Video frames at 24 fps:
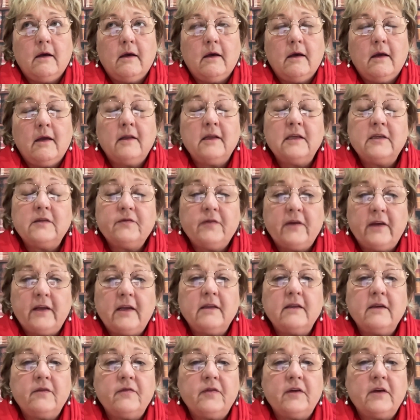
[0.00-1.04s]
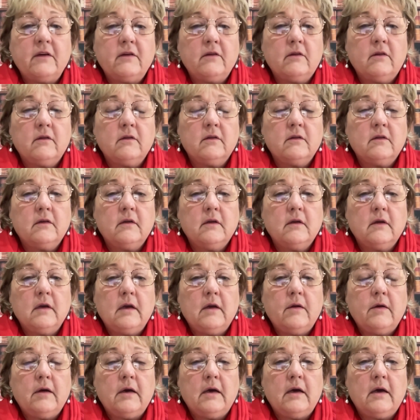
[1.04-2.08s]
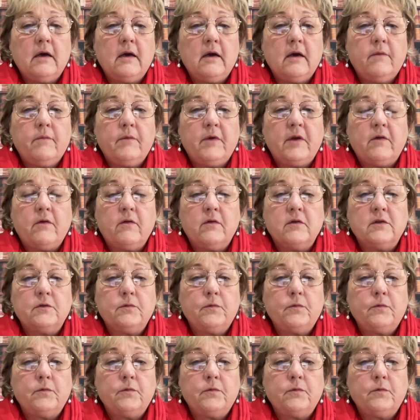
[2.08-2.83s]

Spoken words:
It is very difficult because